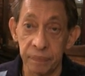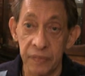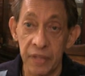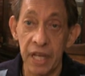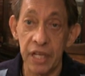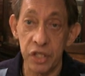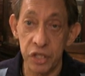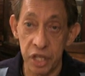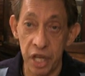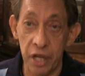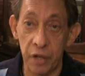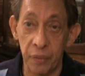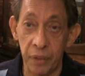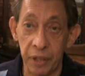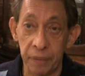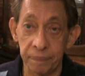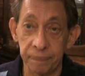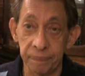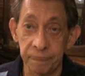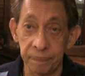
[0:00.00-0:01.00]

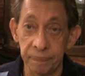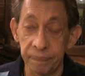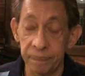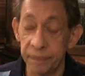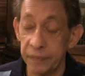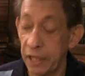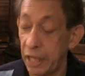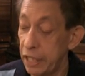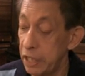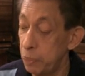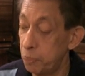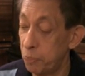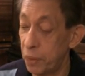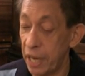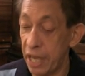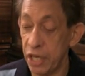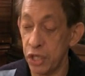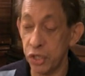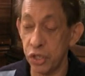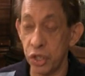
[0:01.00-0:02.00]
etc. Any
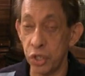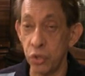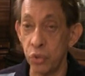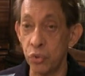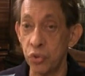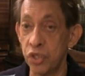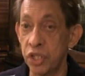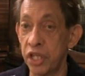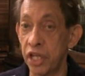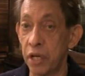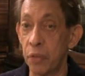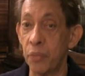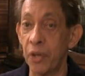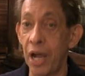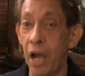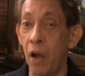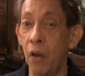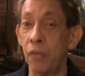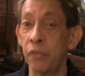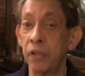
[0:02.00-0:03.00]
place that you sit
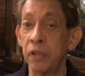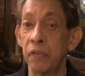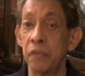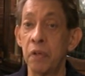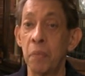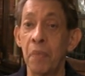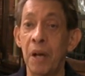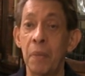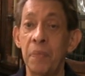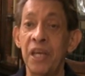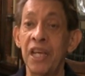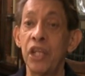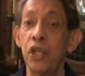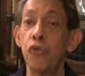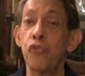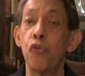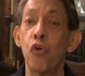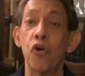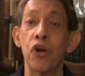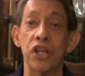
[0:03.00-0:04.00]
around, you might be in the
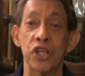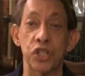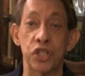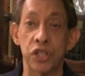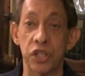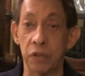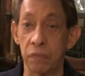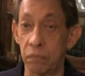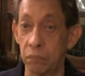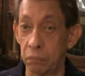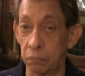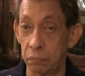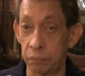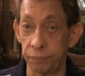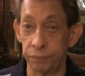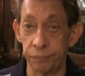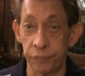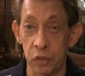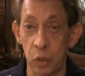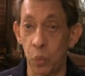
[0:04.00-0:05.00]
forest,
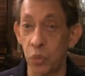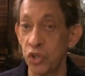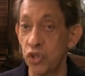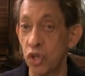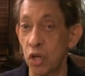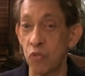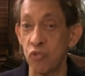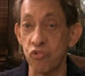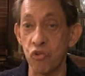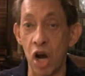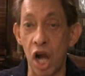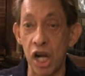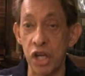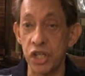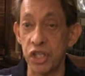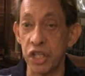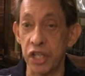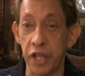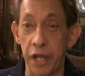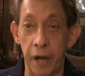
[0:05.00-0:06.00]
some
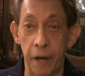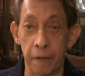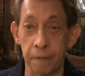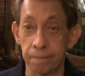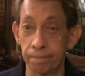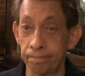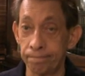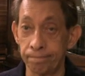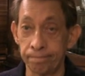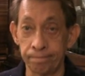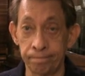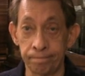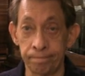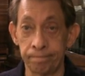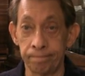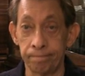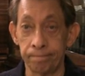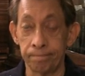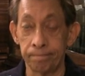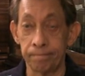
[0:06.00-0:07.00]
rocks in there,
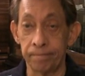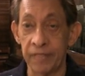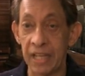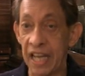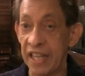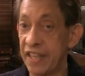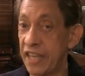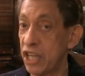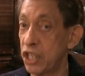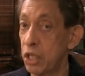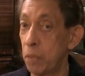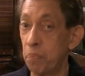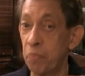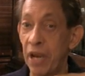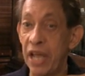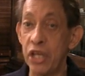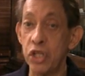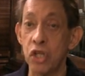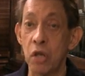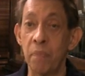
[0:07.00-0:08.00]
and that's a
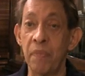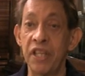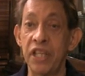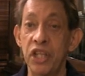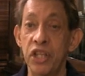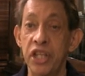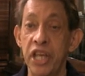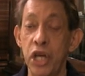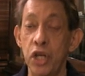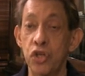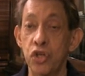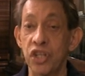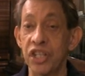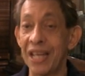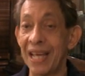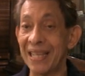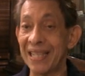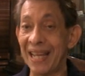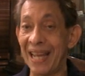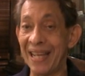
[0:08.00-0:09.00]
place of meditation.
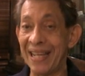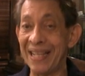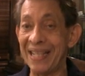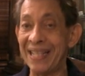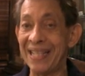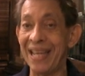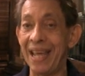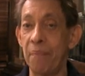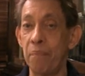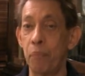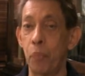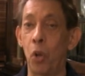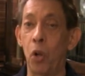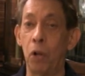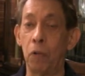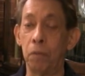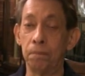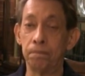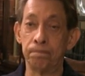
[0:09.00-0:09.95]
That's like a temple,